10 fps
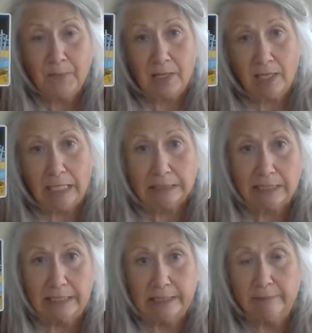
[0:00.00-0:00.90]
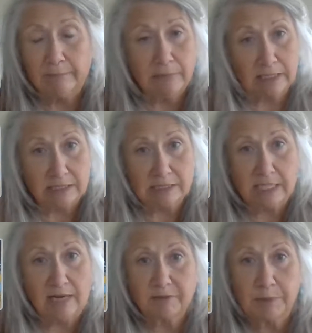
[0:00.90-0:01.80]
Yeah, and it doesn't
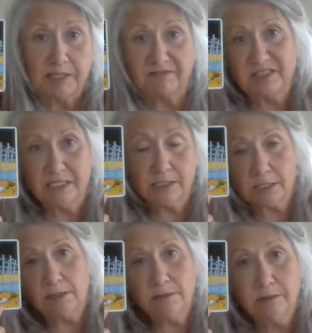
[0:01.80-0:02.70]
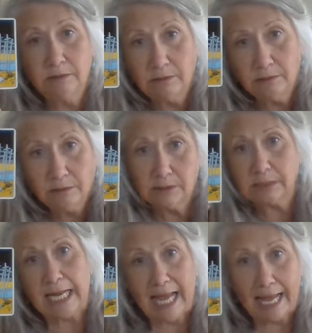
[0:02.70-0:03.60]
have to be a physical
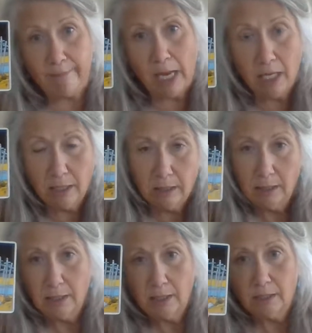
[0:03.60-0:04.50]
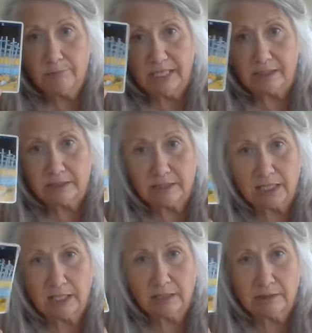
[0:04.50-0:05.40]
stab, but
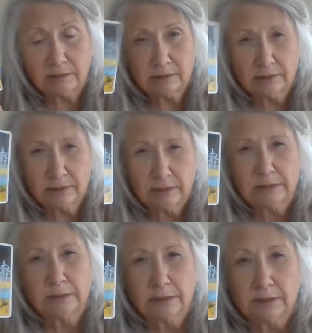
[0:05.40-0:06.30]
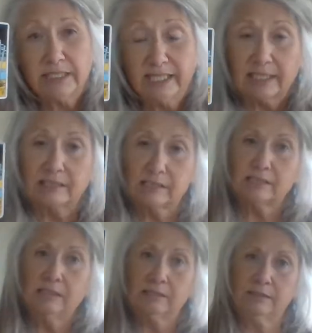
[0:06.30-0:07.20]

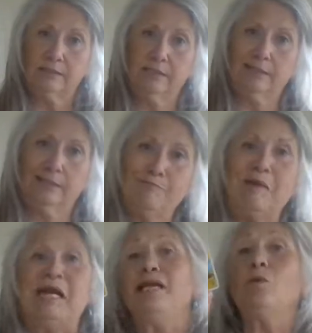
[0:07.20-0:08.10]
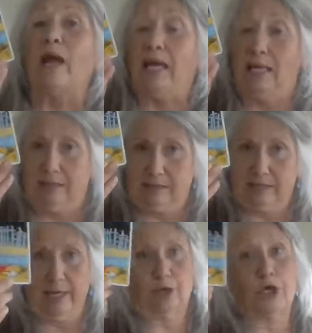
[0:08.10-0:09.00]
yes, in many ways,
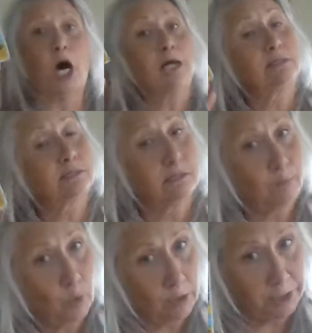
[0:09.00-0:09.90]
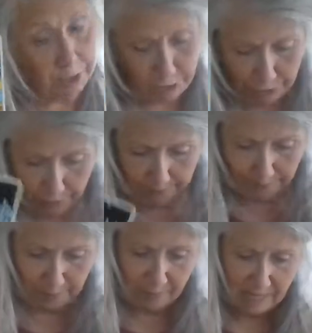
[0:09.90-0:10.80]
they are not supporting you.
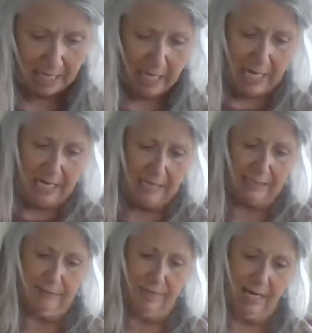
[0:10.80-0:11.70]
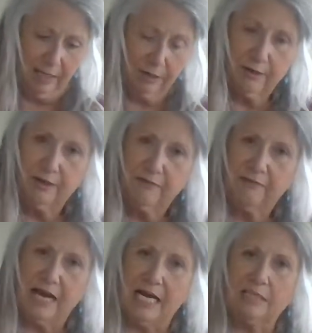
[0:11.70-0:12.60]
As a matter of
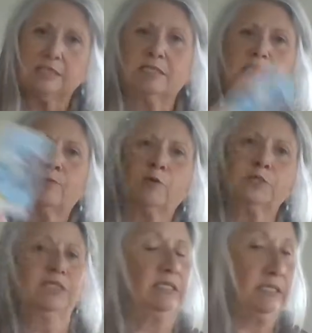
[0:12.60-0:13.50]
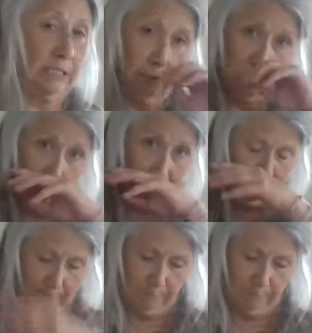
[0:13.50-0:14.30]
fact, this person, this energy,